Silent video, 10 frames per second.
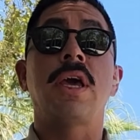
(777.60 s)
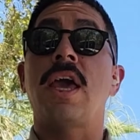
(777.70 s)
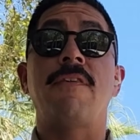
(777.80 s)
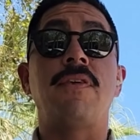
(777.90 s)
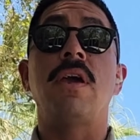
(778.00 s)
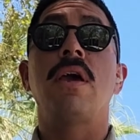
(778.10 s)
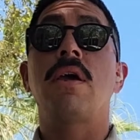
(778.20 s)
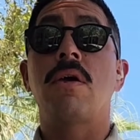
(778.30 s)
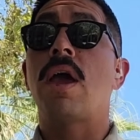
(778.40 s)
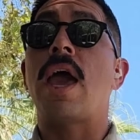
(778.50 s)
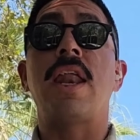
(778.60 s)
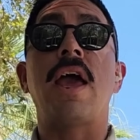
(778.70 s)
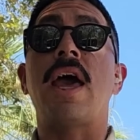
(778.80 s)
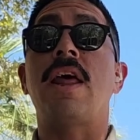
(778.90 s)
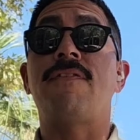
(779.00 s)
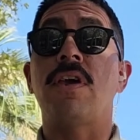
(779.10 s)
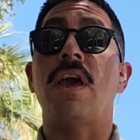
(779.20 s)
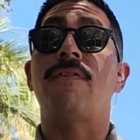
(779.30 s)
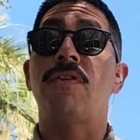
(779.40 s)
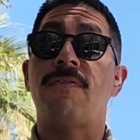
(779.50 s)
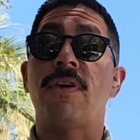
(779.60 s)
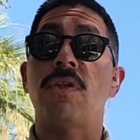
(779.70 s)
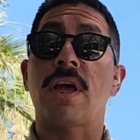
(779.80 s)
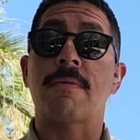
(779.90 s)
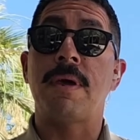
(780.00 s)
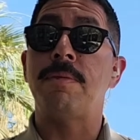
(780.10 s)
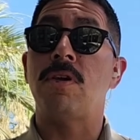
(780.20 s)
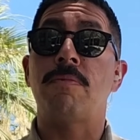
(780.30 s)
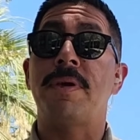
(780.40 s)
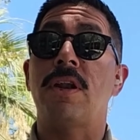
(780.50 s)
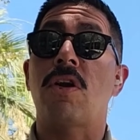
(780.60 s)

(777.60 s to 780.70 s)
This is a proper and, channel and too. And if you, if you feel like maybe you're being